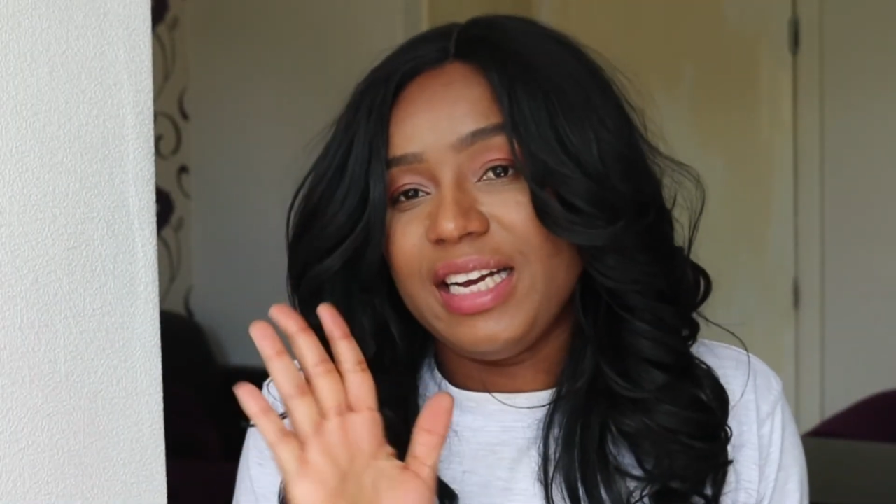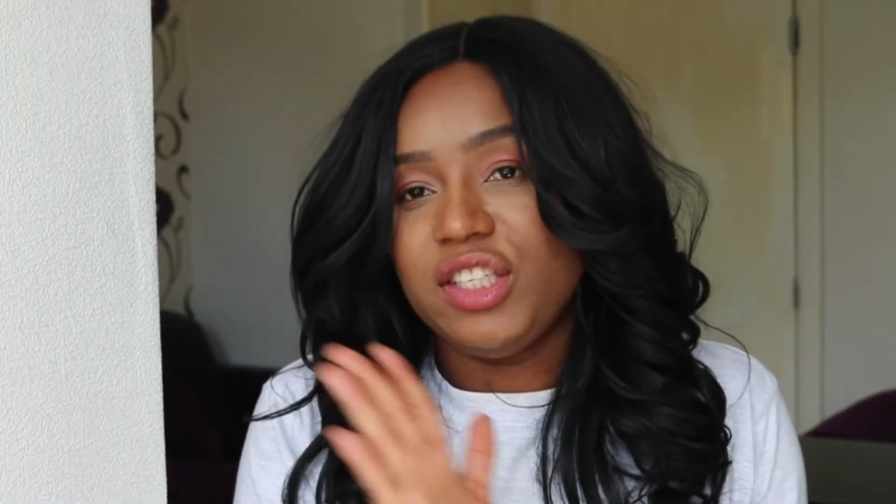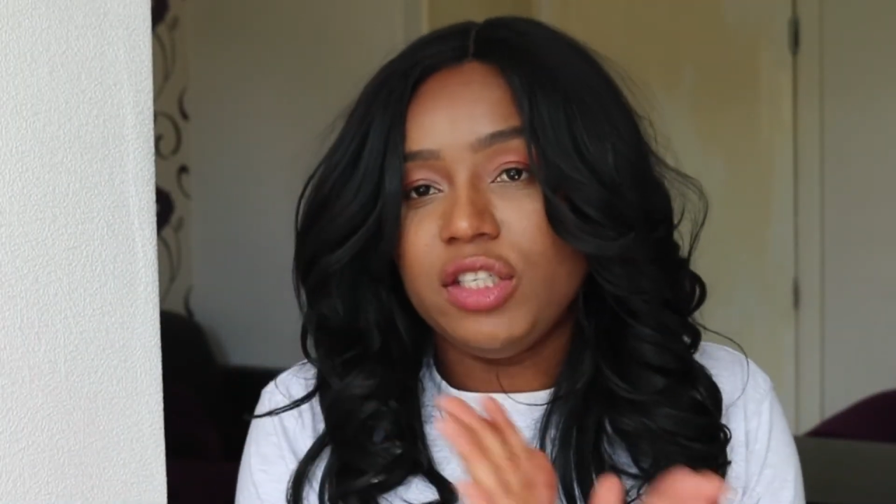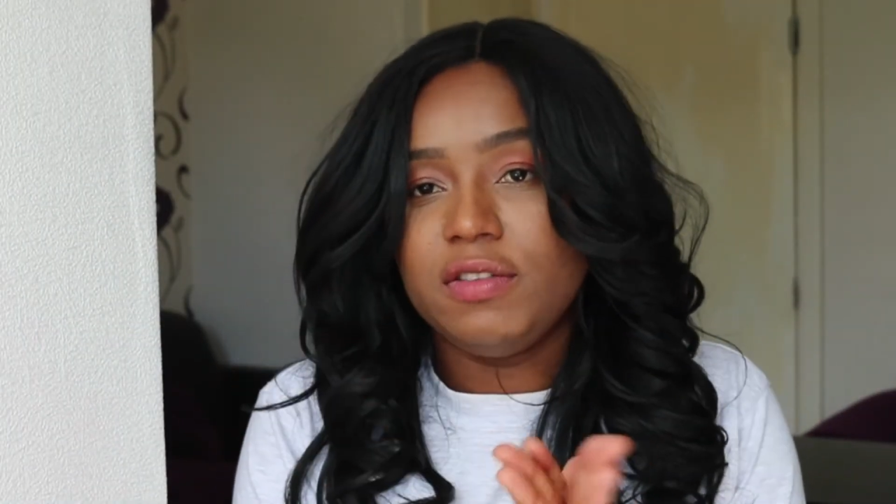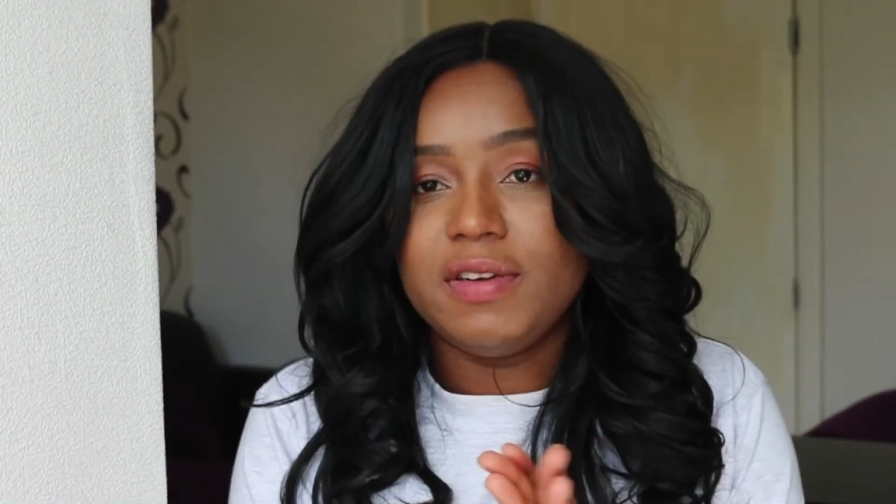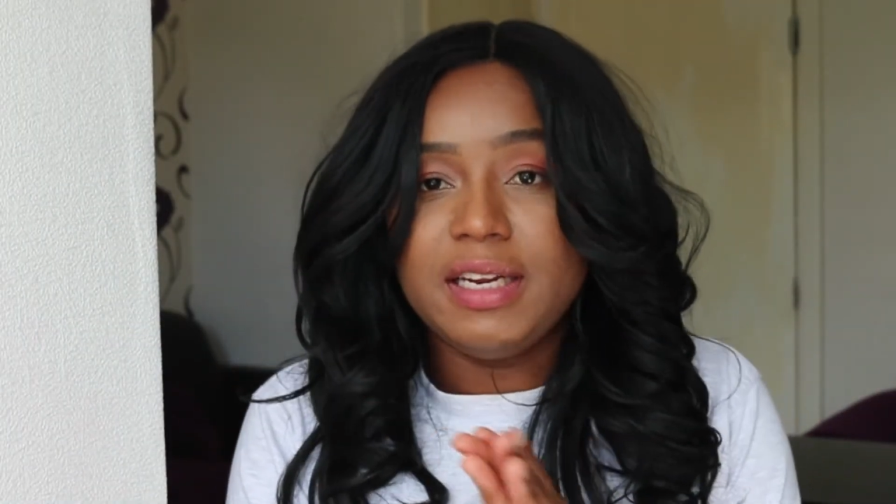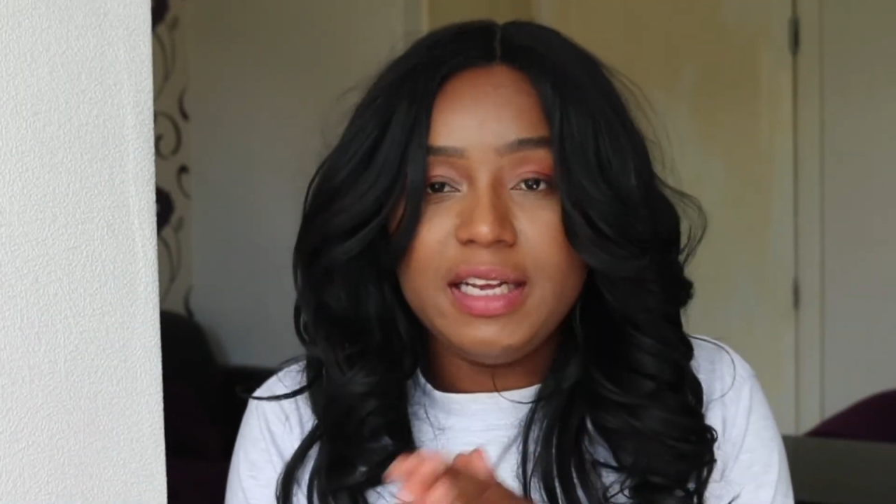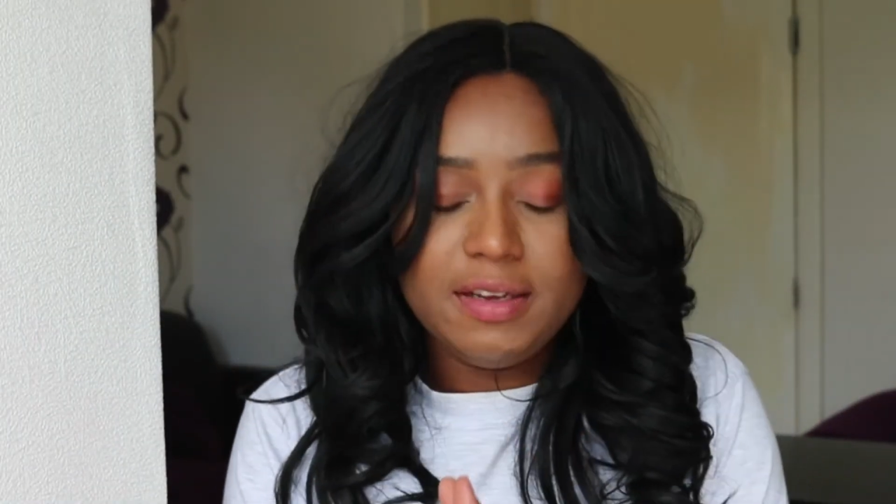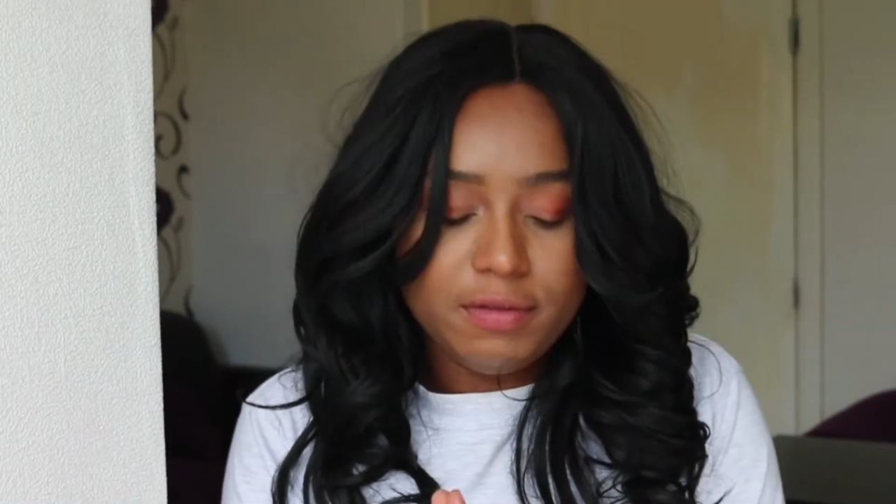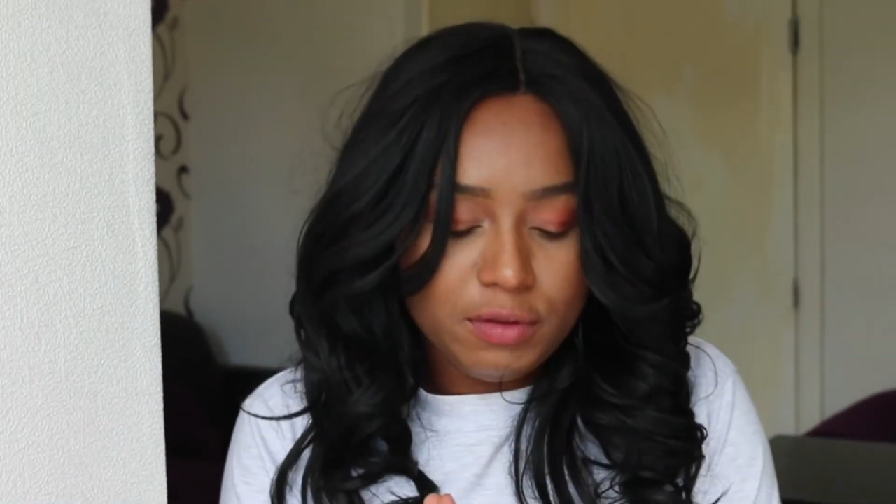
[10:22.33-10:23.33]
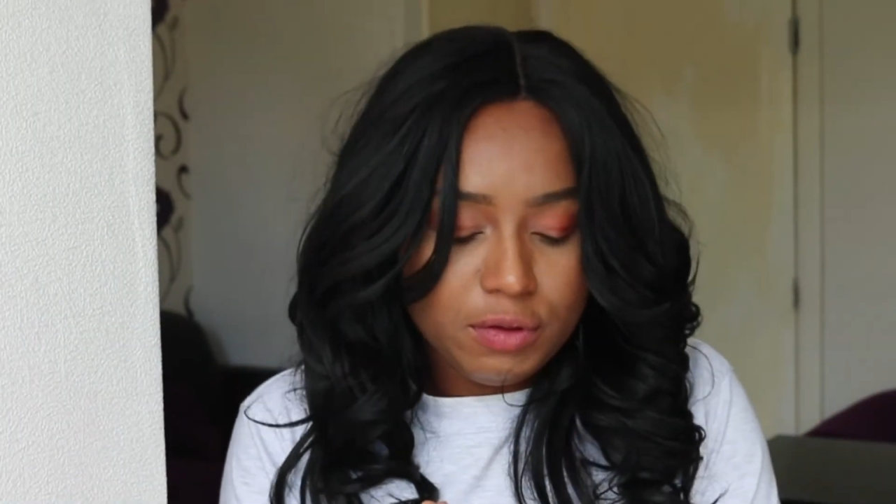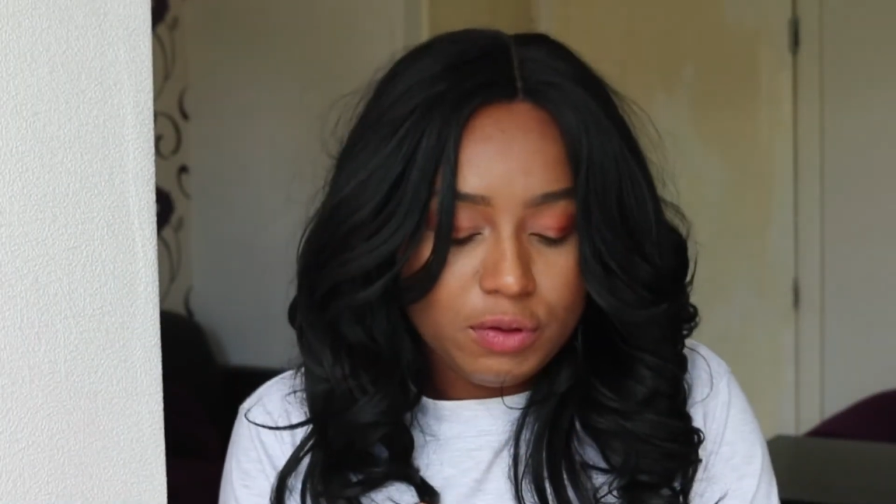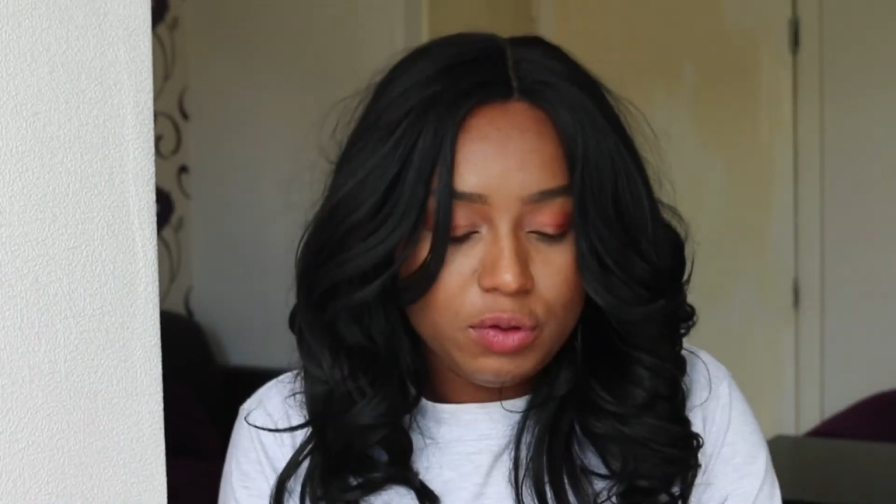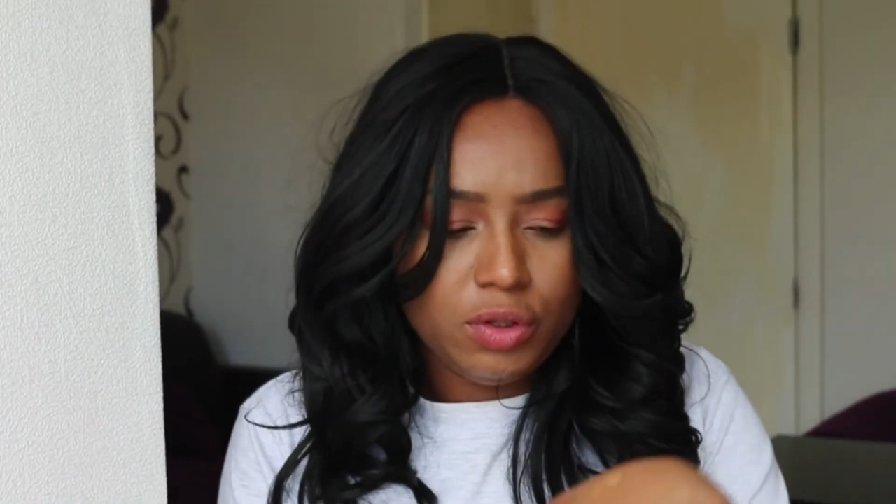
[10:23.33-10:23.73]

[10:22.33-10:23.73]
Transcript: achieve an even